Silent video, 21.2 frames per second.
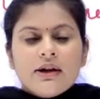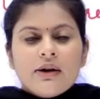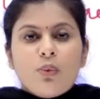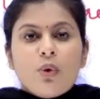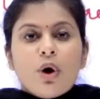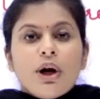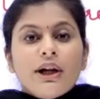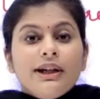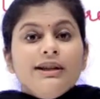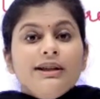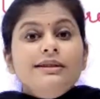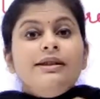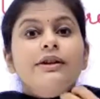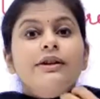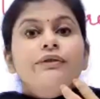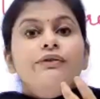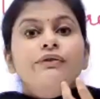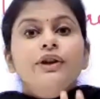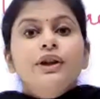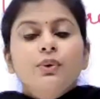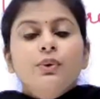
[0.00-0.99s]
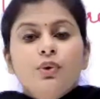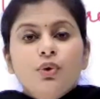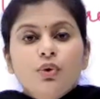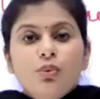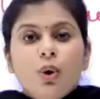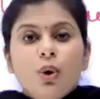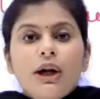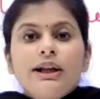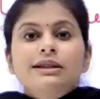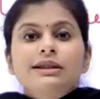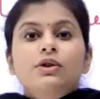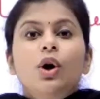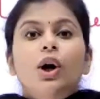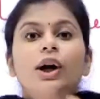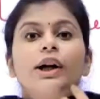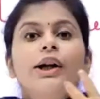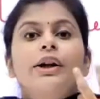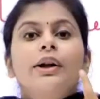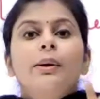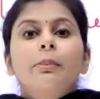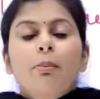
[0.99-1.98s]
what is review, what is
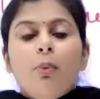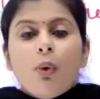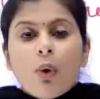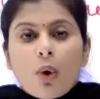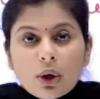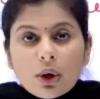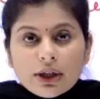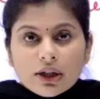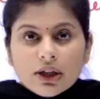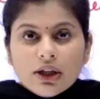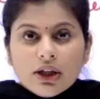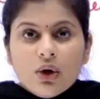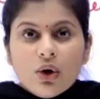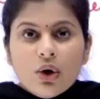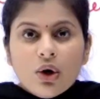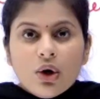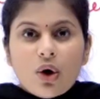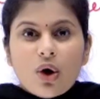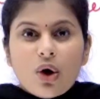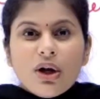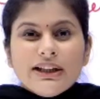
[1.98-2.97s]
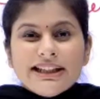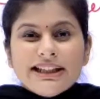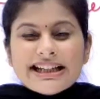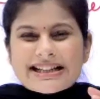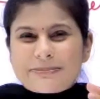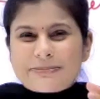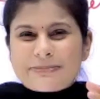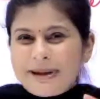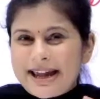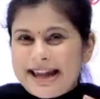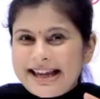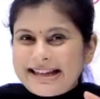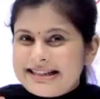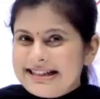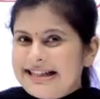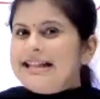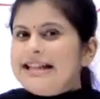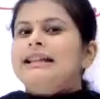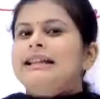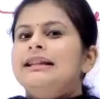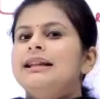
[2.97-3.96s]
audit report, all these
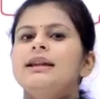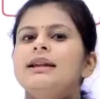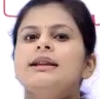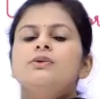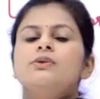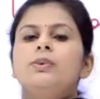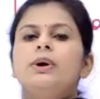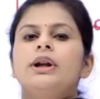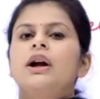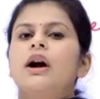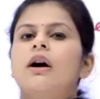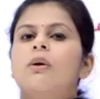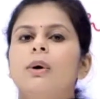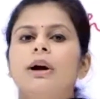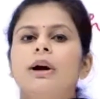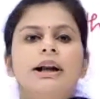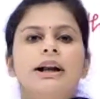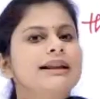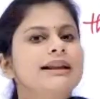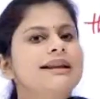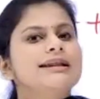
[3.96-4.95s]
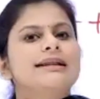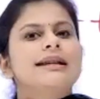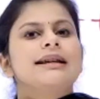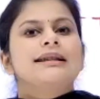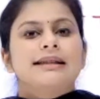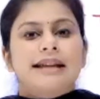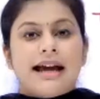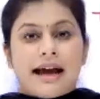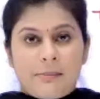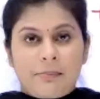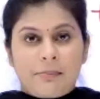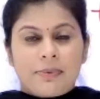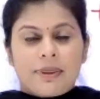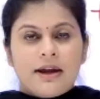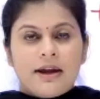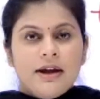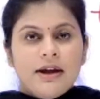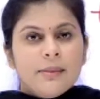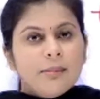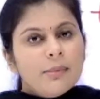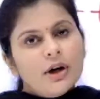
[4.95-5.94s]
basic things were covered in this exam.
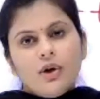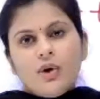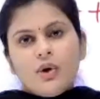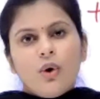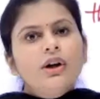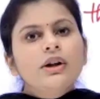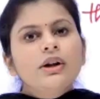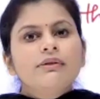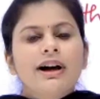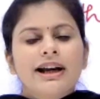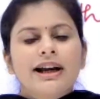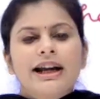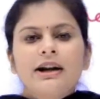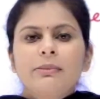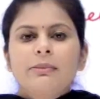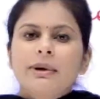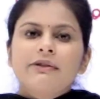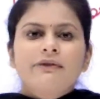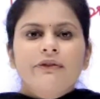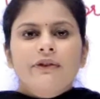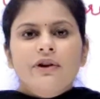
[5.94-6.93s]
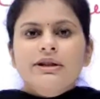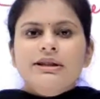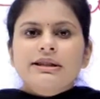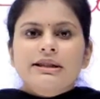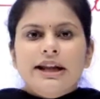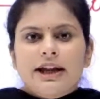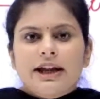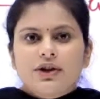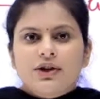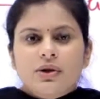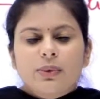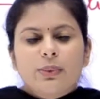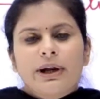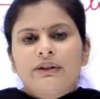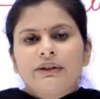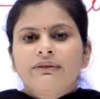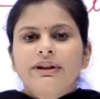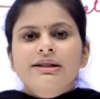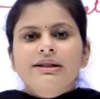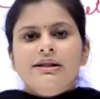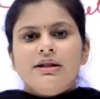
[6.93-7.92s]
But don't worry, in my first lecture
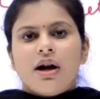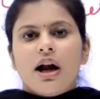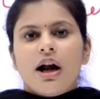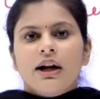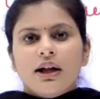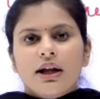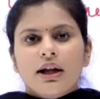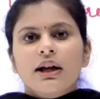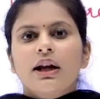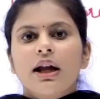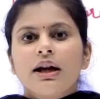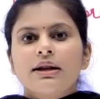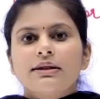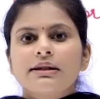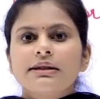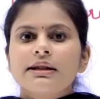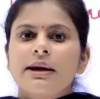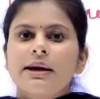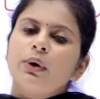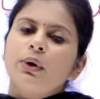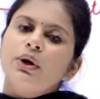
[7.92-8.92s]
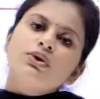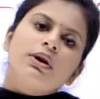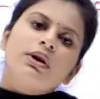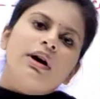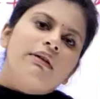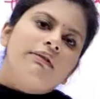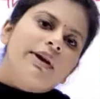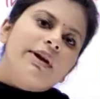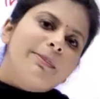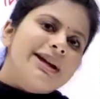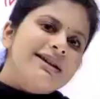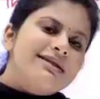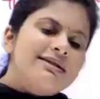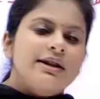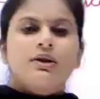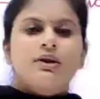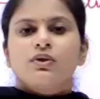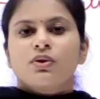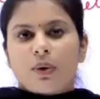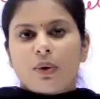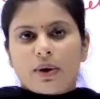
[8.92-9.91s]
when we'll start our classes, I'm going to cover
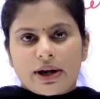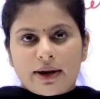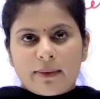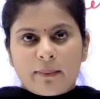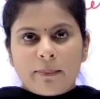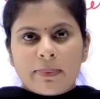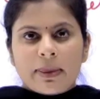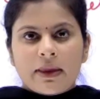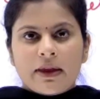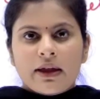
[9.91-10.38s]
basics only.